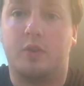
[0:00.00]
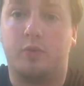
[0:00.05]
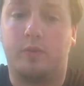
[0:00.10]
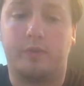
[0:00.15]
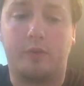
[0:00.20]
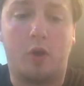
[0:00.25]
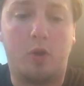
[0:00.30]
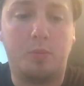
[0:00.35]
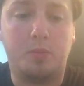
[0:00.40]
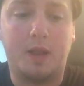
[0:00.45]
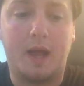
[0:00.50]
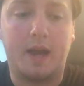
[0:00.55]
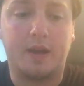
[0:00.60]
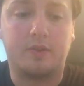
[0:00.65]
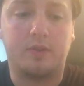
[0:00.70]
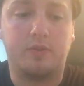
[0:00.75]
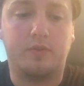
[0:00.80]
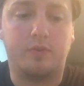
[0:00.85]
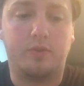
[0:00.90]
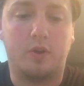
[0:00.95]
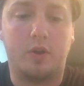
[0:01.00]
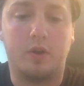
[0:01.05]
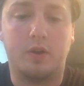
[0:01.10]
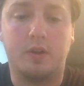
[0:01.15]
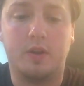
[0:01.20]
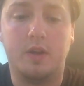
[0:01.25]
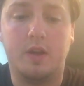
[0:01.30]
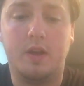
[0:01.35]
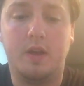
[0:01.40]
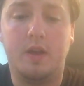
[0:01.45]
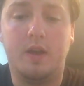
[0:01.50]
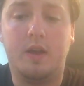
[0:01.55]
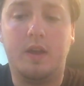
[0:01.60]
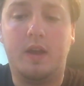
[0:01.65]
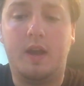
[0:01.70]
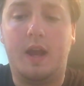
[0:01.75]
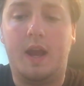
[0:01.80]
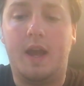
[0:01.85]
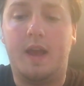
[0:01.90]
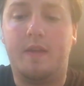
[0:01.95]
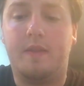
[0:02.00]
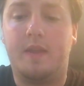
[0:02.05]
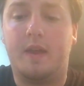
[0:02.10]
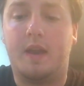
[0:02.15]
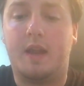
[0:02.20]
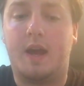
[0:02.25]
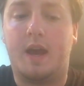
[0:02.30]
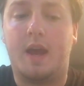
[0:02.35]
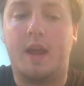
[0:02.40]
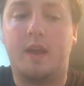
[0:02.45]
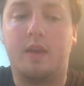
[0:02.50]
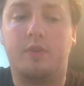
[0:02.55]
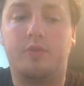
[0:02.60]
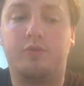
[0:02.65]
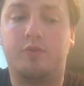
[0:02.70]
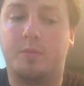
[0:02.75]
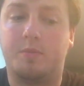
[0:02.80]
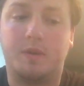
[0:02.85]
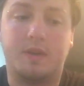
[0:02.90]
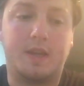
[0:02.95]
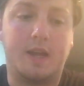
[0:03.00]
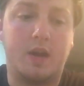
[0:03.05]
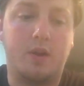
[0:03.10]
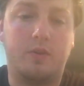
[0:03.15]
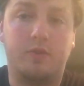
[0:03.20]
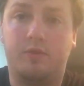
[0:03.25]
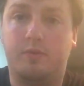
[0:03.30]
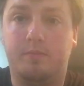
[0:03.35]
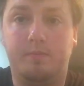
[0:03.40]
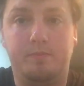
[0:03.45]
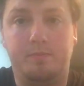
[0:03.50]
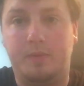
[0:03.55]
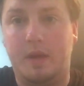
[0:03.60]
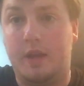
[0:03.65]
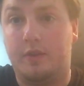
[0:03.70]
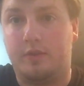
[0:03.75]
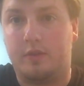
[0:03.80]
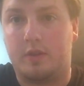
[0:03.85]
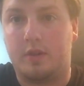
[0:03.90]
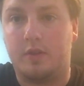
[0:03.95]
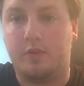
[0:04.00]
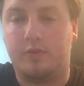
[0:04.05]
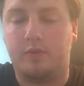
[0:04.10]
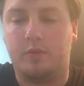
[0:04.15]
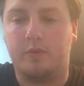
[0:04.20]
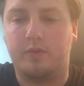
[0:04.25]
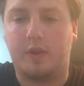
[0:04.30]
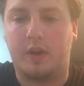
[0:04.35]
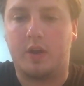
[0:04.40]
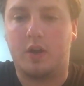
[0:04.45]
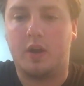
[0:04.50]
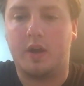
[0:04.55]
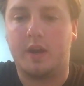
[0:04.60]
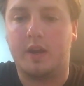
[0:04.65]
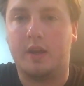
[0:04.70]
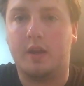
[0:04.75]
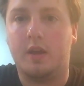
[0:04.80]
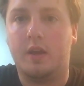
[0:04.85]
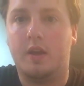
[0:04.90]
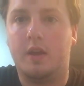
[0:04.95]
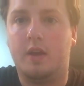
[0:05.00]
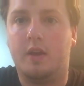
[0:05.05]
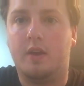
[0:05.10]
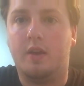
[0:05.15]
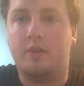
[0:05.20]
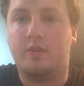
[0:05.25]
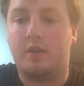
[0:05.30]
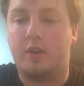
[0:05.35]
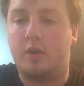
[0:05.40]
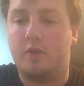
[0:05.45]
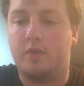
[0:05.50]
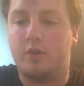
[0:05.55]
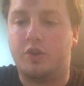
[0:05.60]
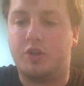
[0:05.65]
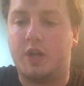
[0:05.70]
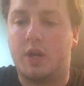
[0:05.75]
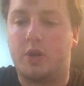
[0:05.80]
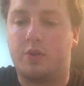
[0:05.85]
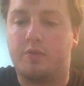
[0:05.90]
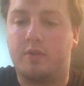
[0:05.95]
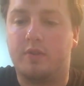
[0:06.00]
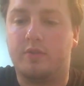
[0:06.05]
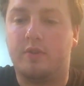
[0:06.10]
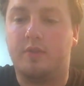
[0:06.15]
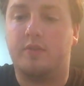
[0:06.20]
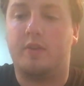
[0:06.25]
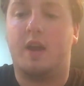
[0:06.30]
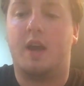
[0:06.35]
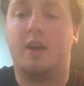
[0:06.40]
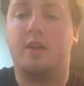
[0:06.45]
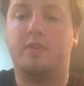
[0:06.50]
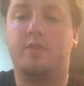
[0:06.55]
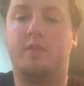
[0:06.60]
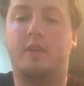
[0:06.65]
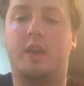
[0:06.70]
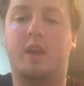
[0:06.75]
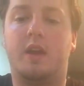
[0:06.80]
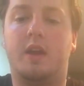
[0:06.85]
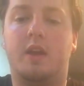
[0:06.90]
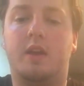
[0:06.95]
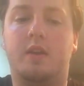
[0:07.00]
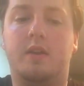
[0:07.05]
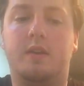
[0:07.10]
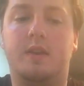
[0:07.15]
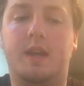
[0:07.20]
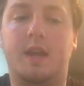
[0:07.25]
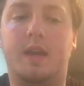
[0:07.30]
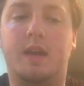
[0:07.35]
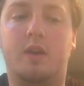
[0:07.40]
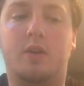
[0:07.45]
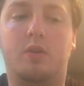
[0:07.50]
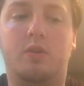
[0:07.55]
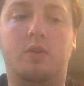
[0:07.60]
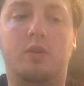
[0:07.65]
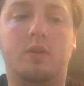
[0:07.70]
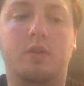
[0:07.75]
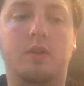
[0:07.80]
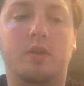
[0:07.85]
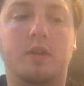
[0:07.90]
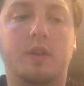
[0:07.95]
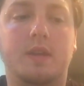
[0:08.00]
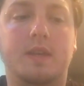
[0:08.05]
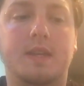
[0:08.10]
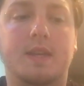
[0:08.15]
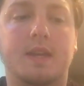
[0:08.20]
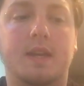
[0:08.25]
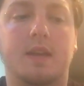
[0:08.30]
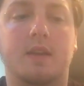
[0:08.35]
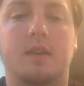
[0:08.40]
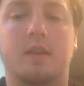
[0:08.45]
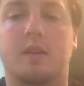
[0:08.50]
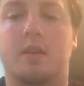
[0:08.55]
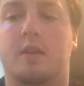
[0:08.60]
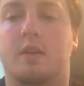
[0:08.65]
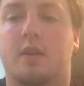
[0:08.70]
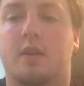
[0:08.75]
this is all black to start, and then I stripped it down as soon as I got it. Sent it over to Shadowcrest Designs, and Dale did